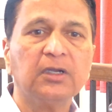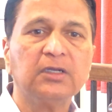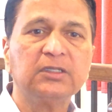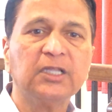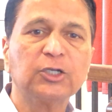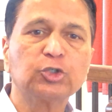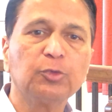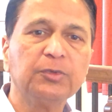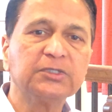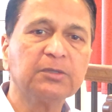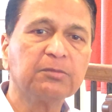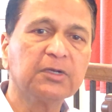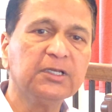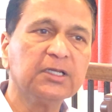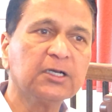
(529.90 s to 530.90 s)
There should be
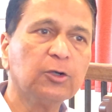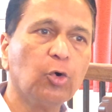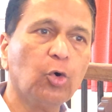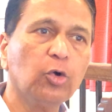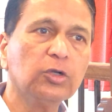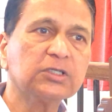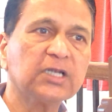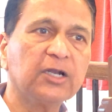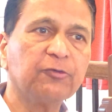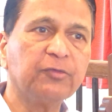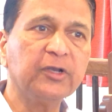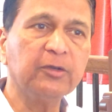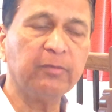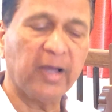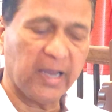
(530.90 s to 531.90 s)
some clear goals and
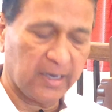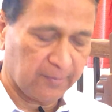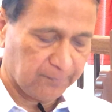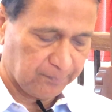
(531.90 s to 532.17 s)
feedback.